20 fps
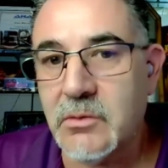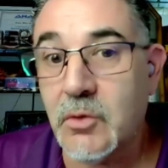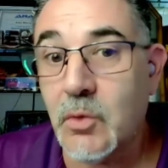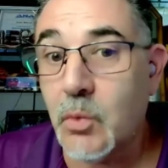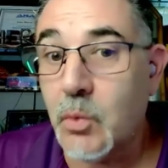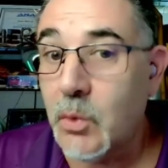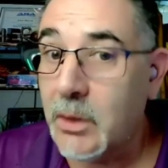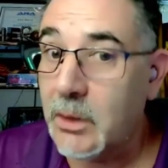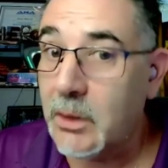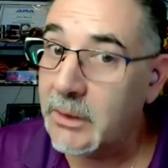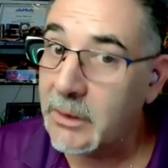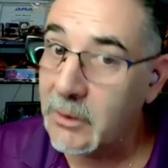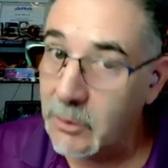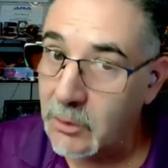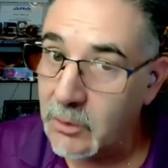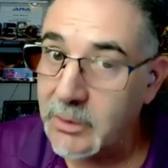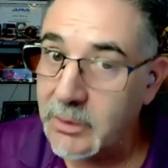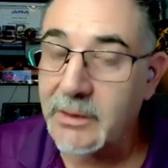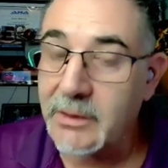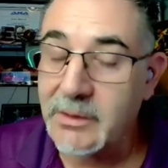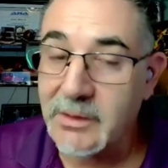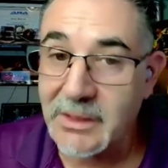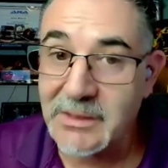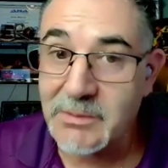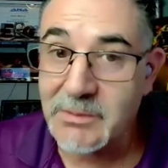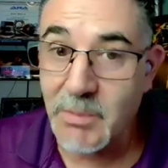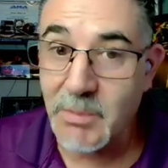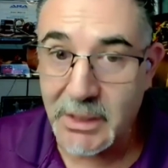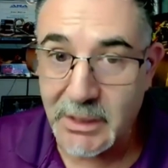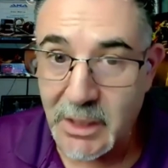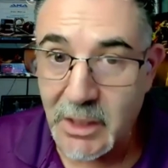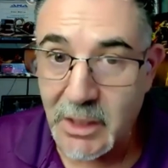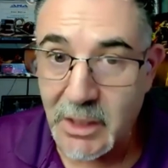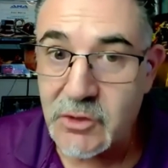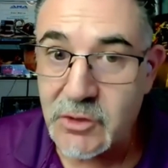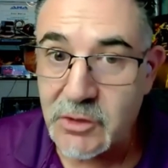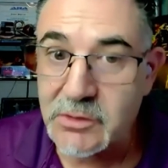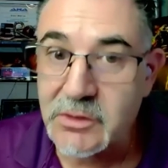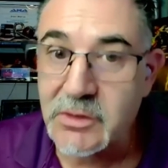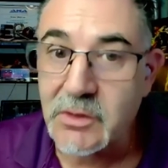really look at these
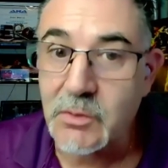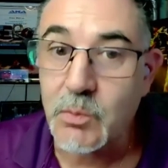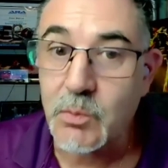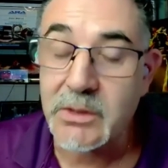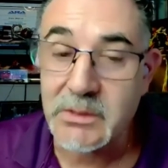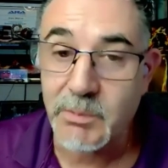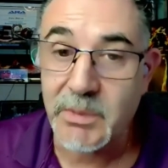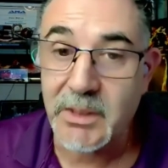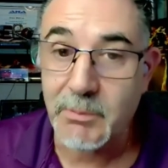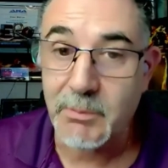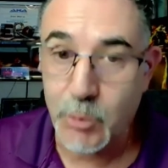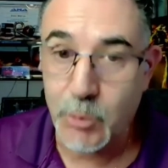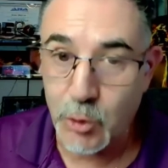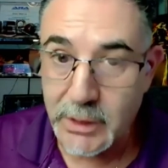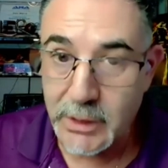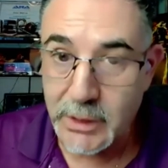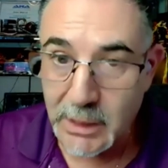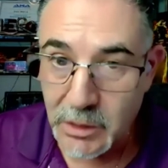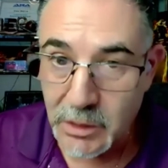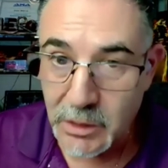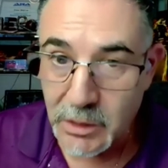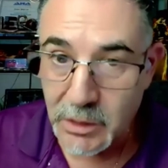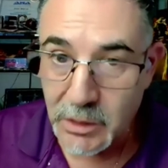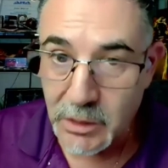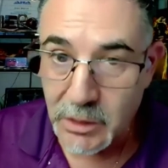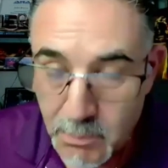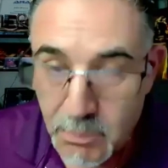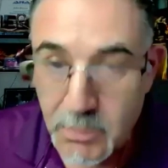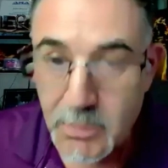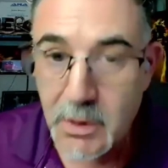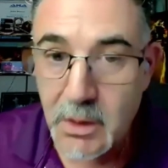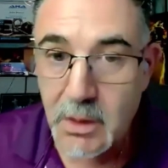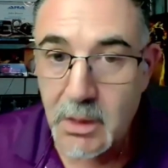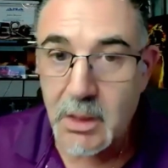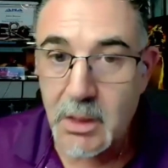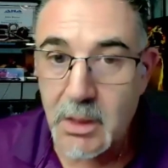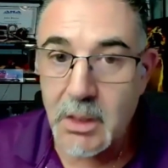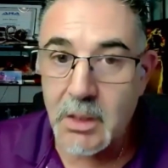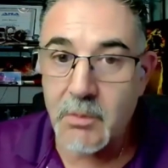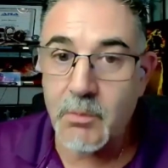medications and what's being put in them,
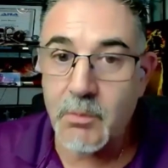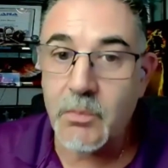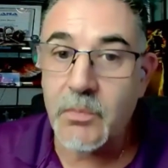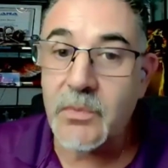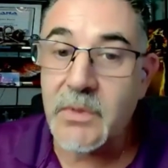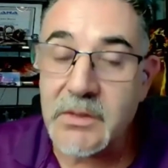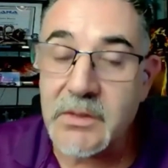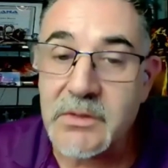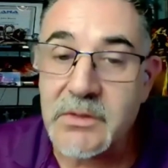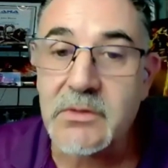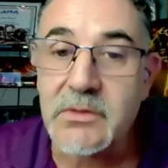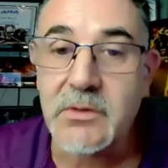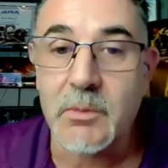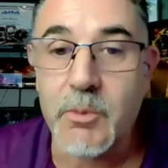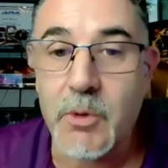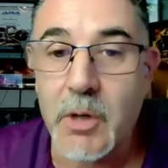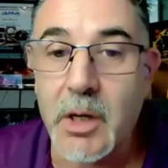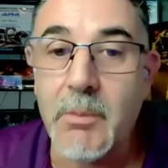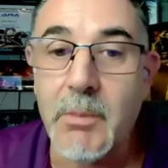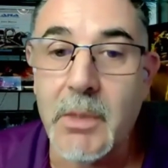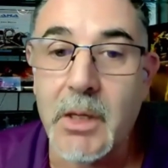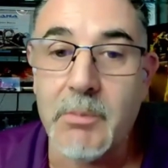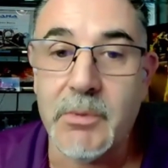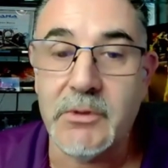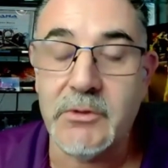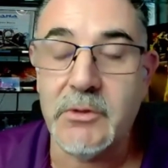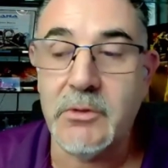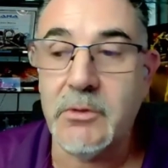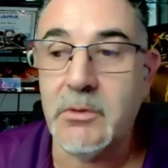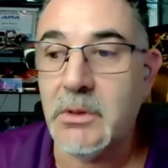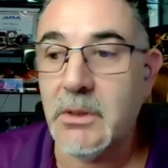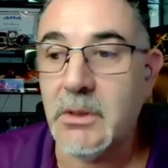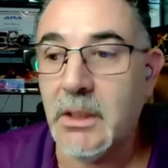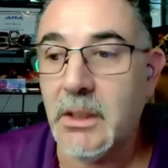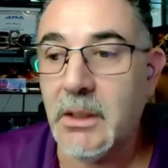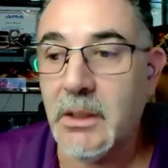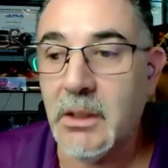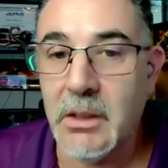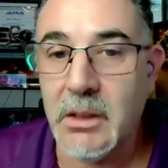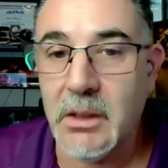this is our prime
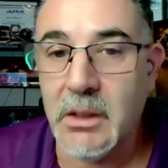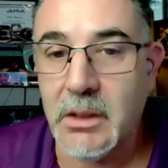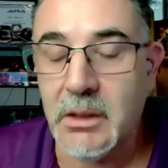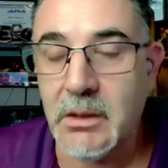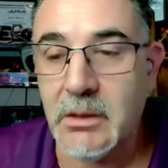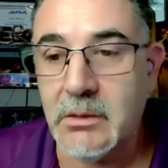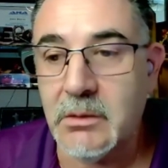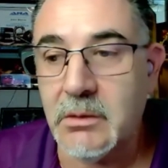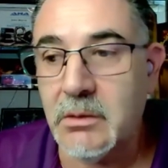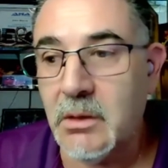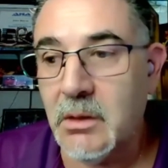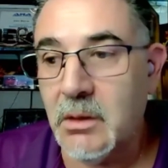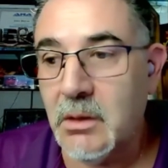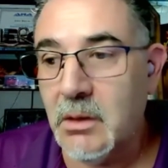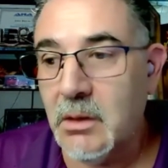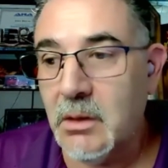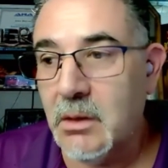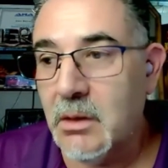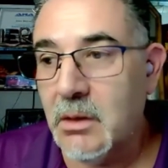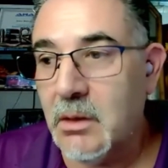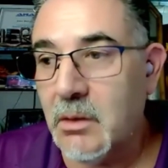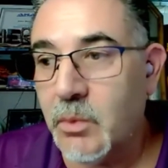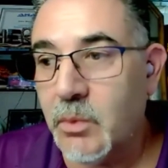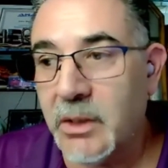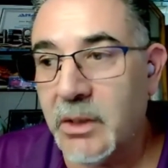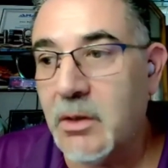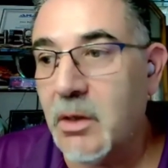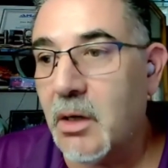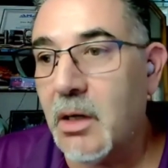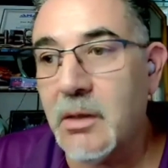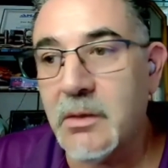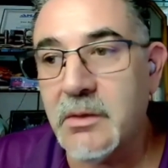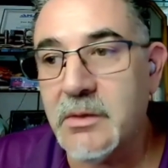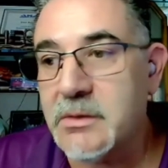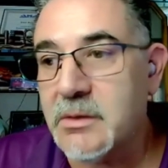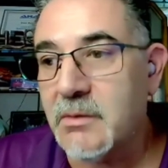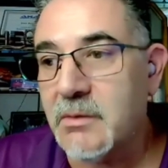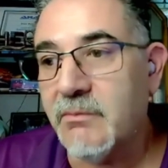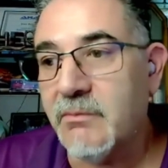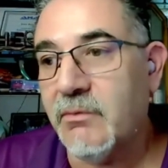opportunity. And
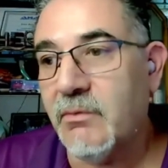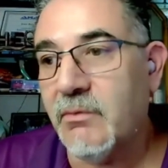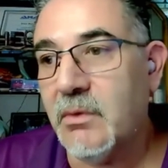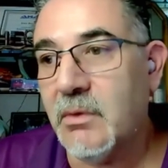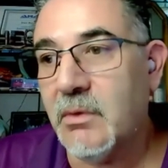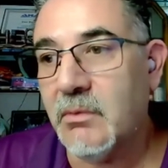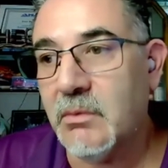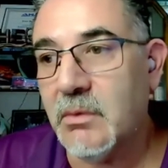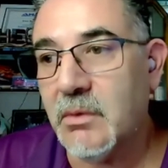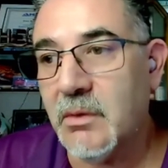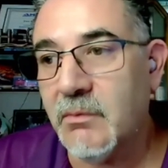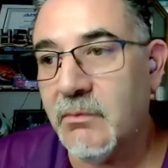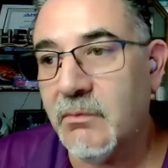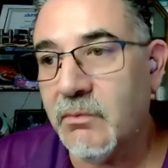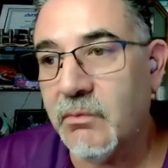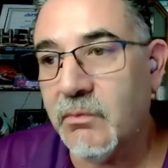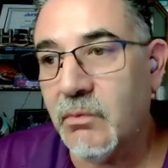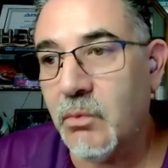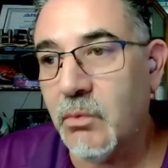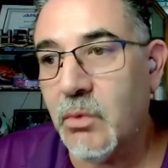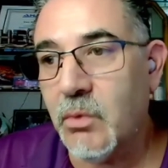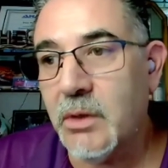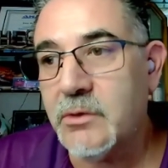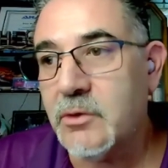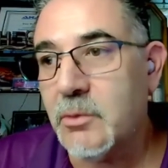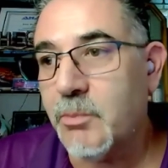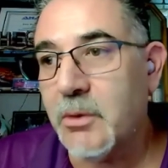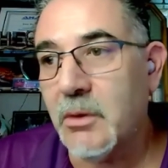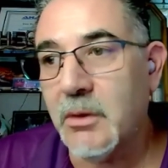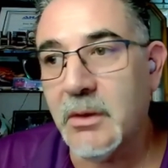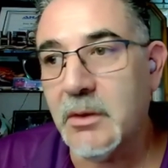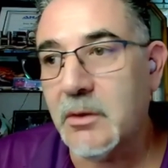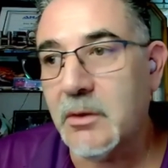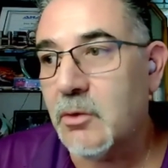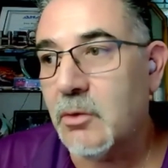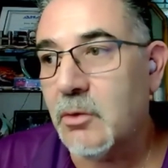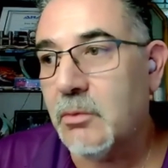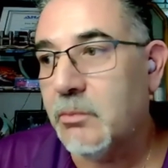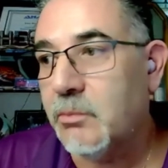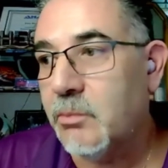regardless of what your
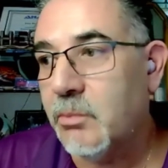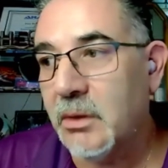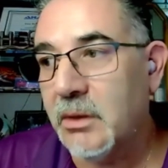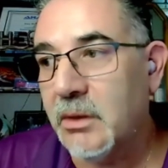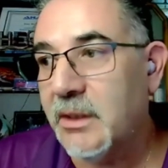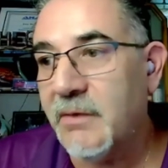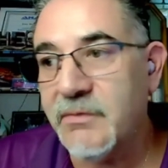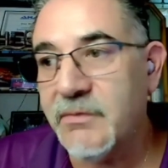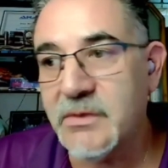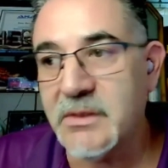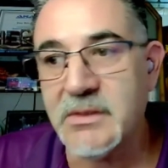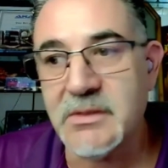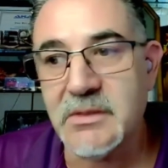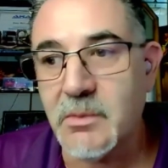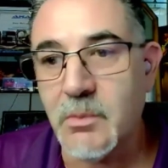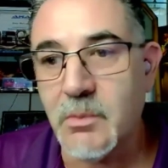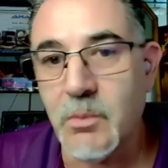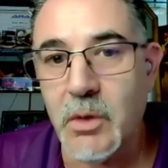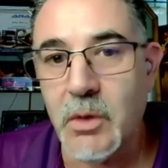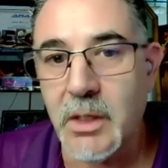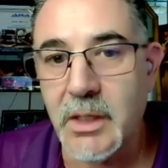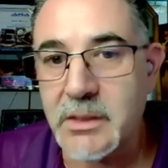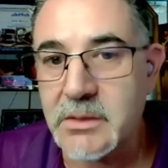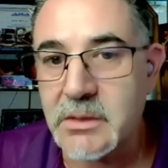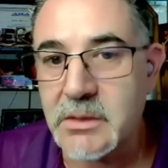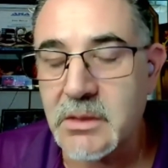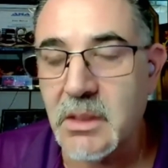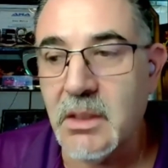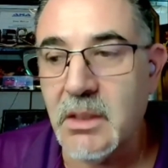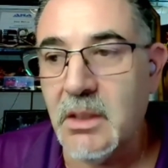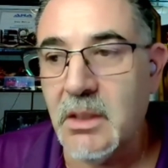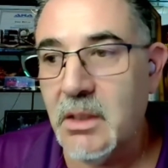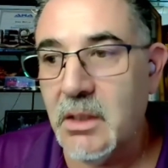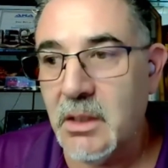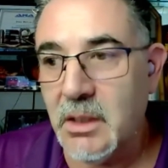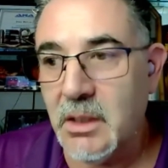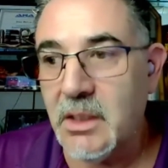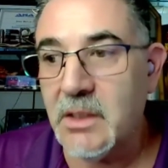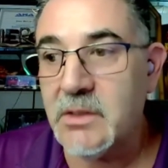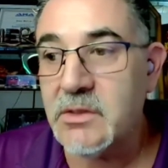political belief system was,
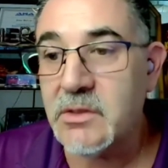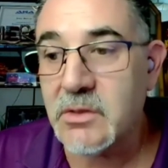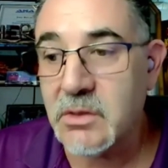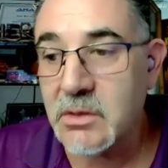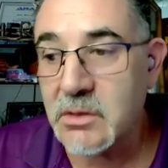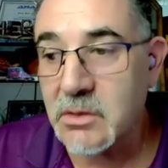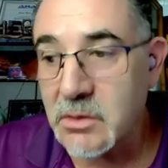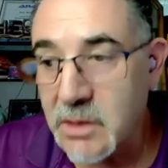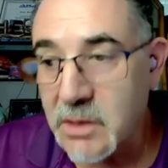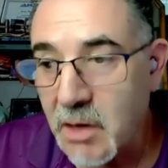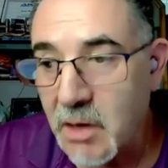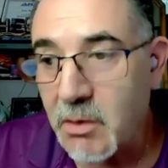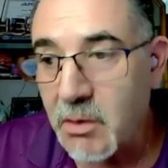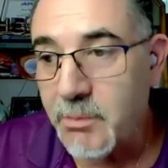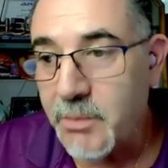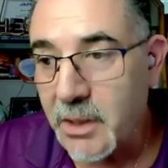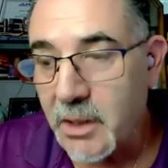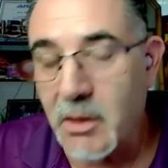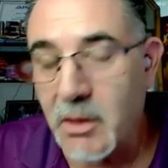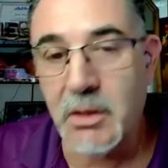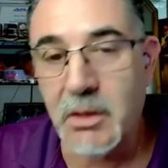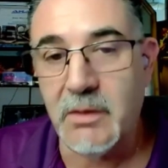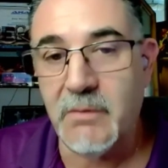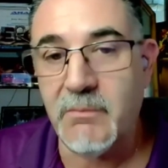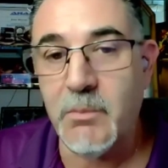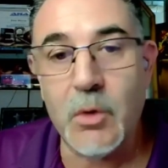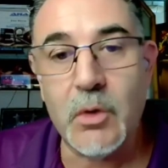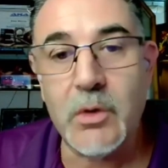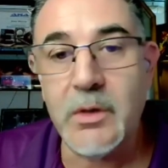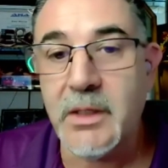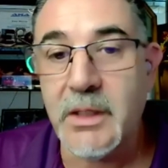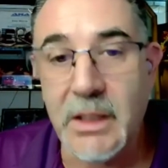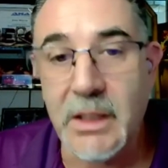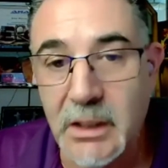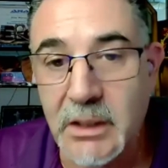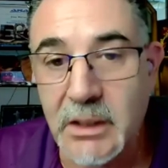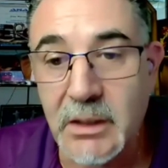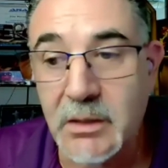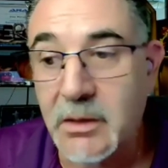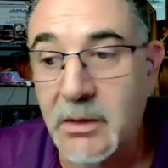it's now imperative more than
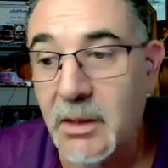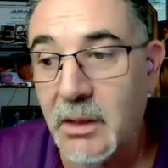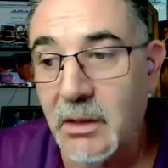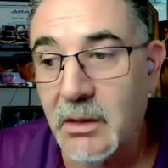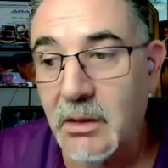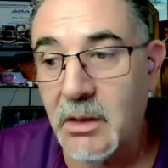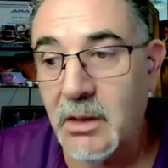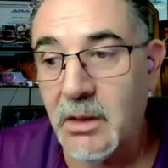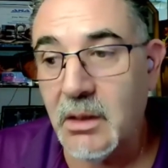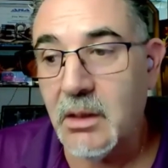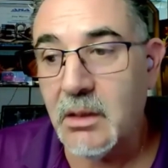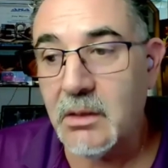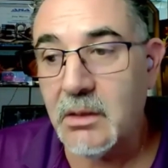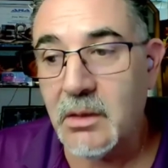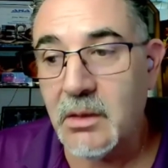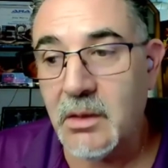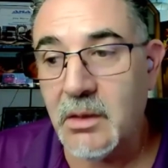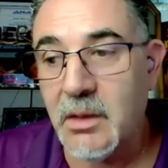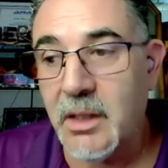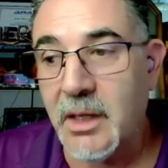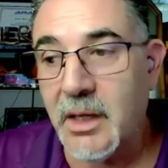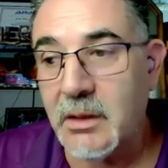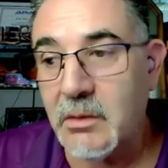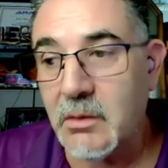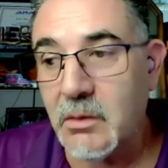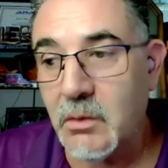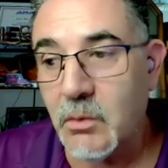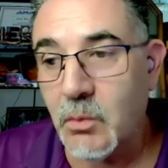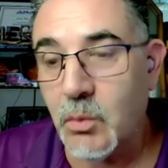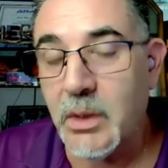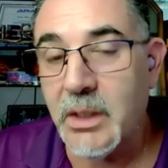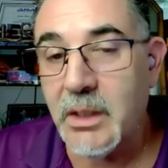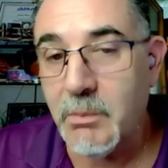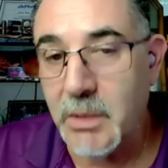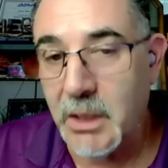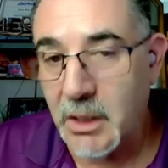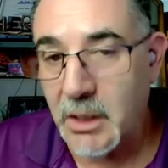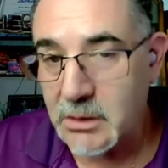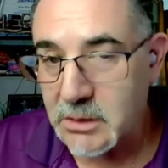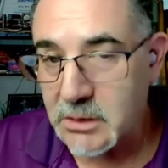anything that
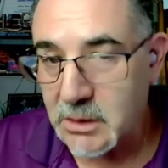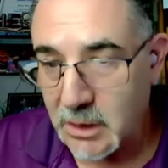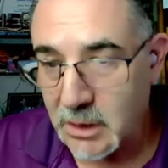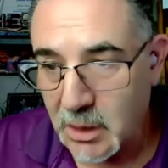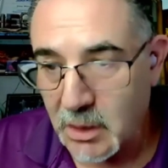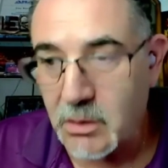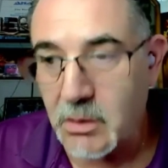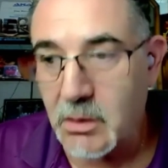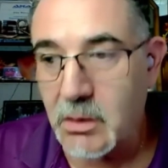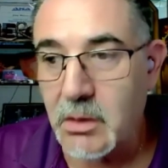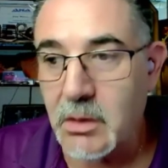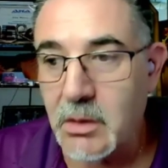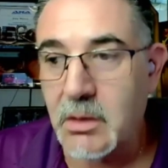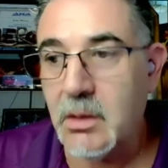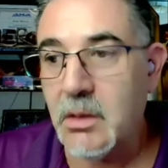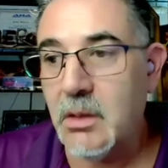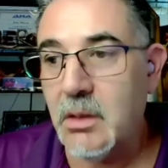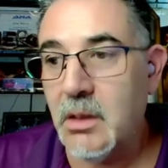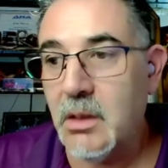we band together